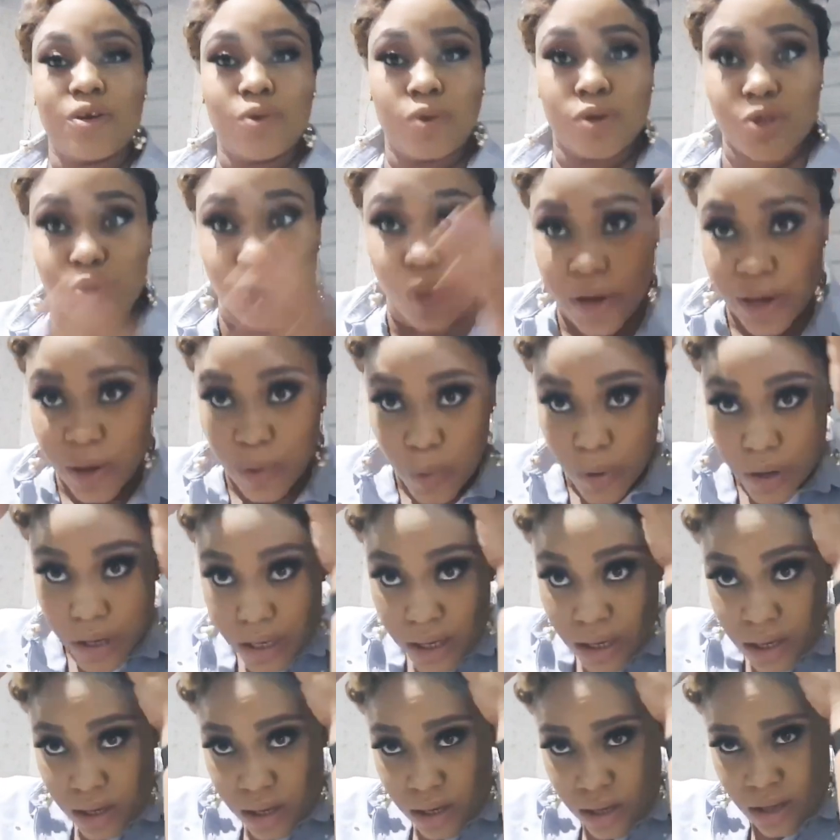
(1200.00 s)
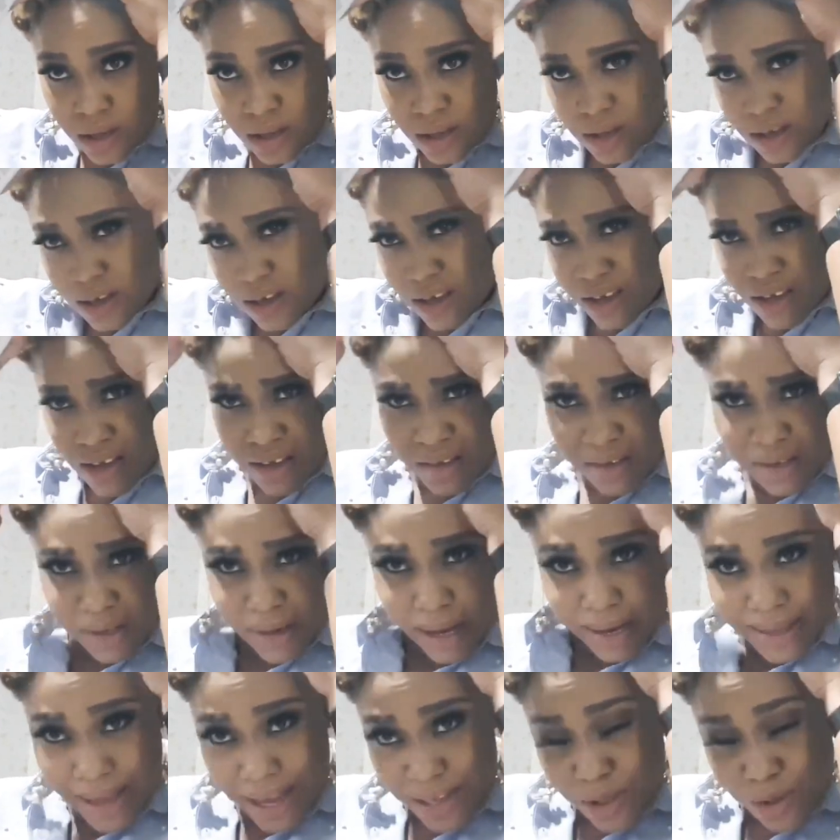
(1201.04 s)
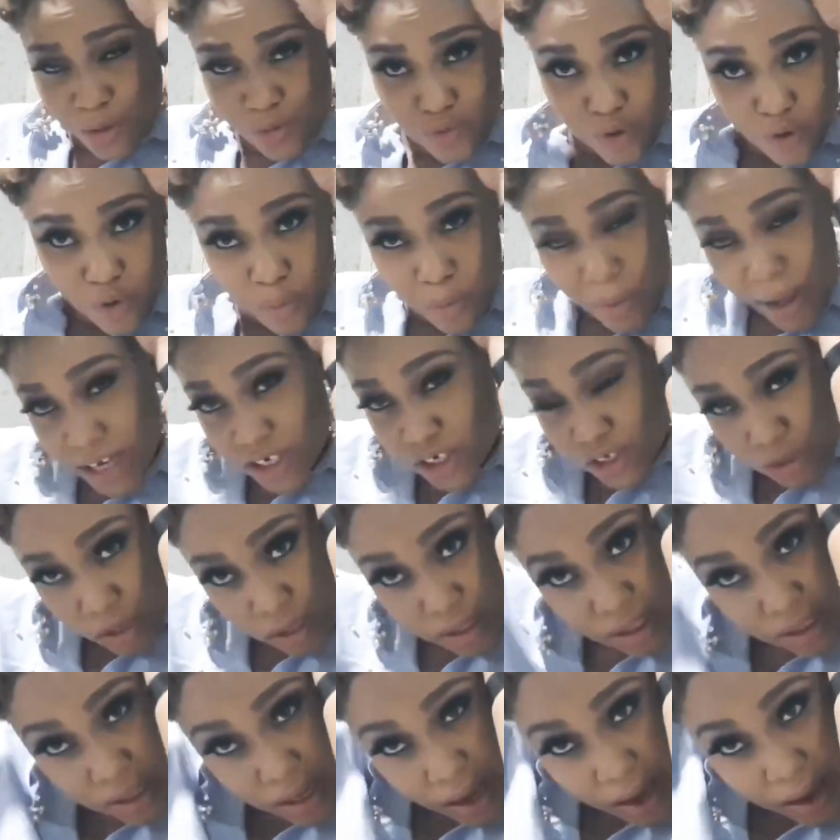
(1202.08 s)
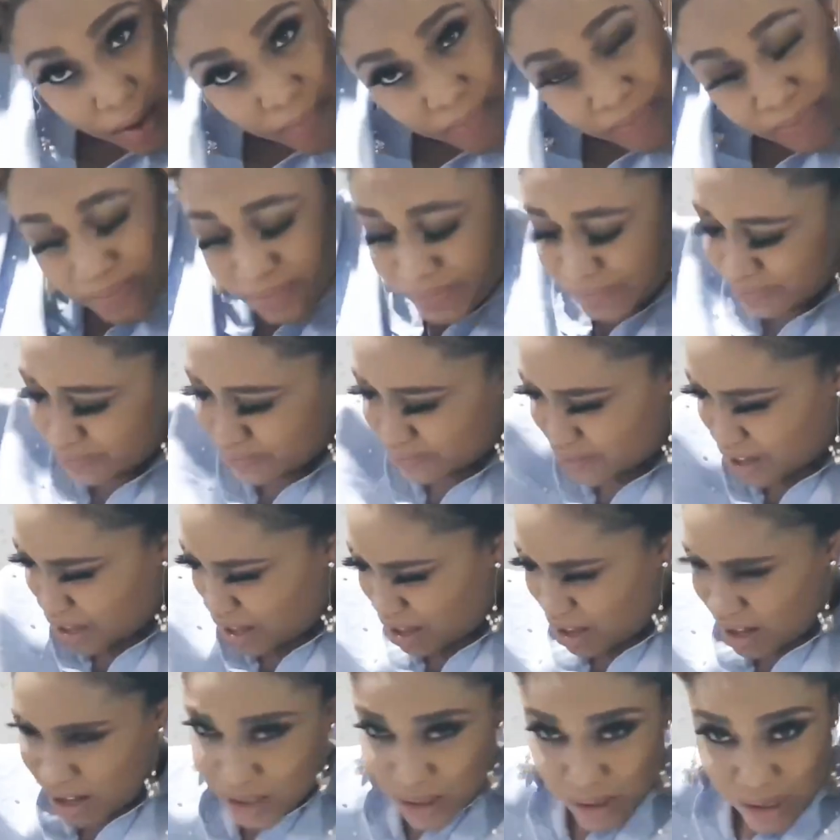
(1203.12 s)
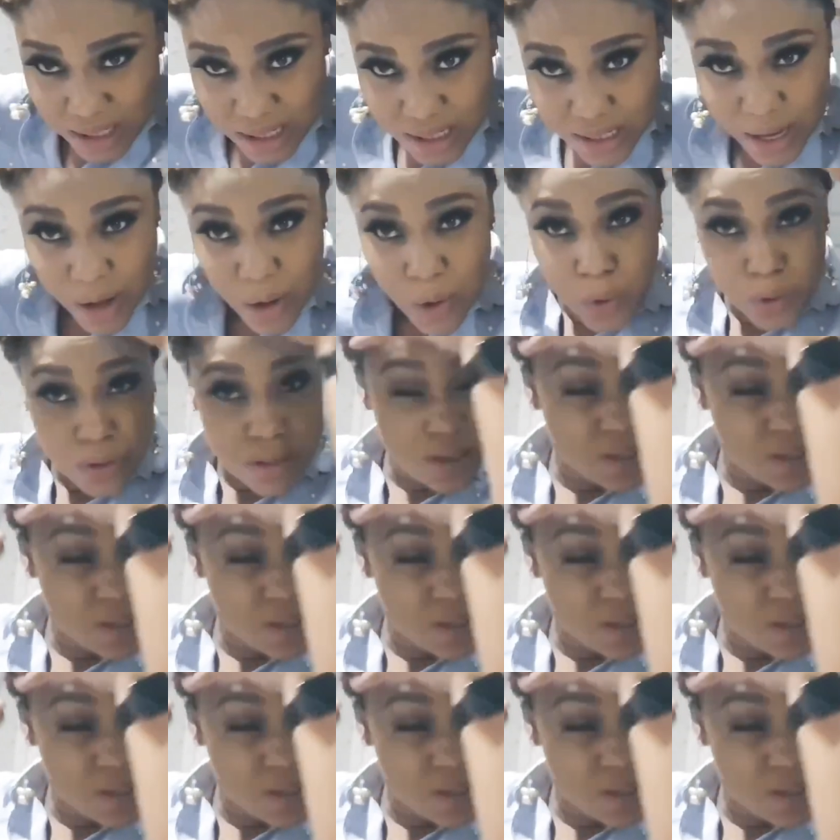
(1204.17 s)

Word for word: want to wear a wig so I thought to blow my short hair so this is a holding